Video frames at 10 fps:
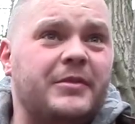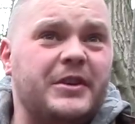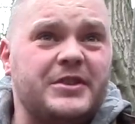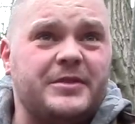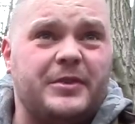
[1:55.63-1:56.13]

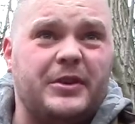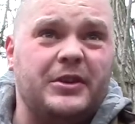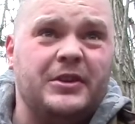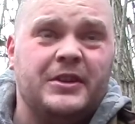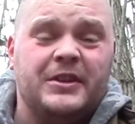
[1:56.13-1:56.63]
First of
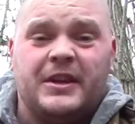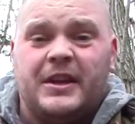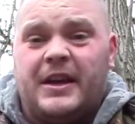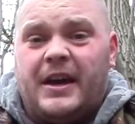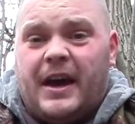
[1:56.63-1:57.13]
all,
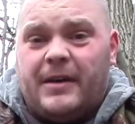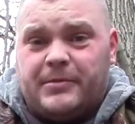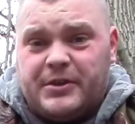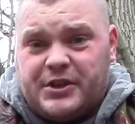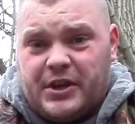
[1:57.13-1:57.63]

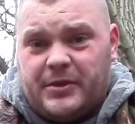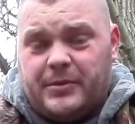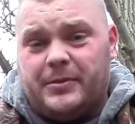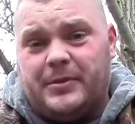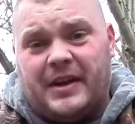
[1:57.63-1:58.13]
every show
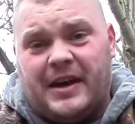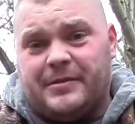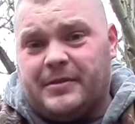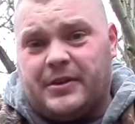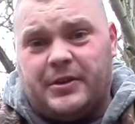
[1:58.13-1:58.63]
will
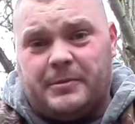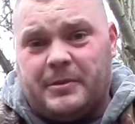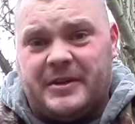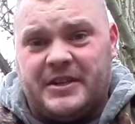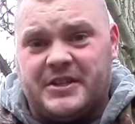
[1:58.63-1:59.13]
have a
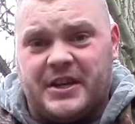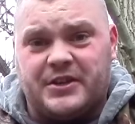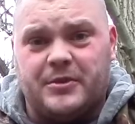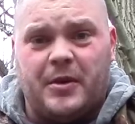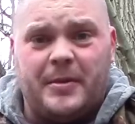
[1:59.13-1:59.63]
couple of minute
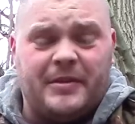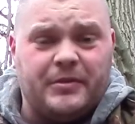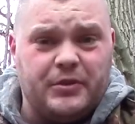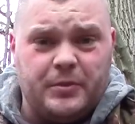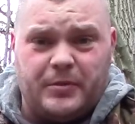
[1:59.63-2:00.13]
section where we have
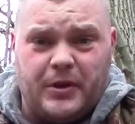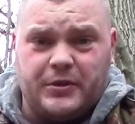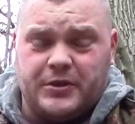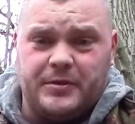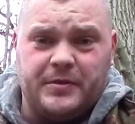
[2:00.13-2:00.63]
a new
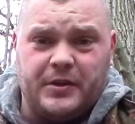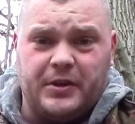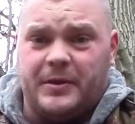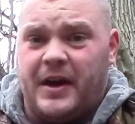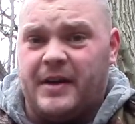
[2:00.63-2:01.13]
product to
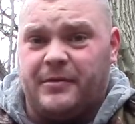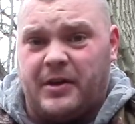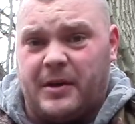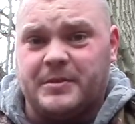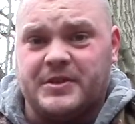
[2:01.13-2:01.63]
review
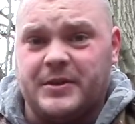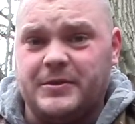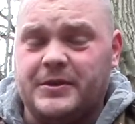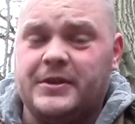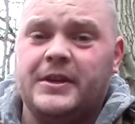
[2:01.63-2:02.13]
every episode.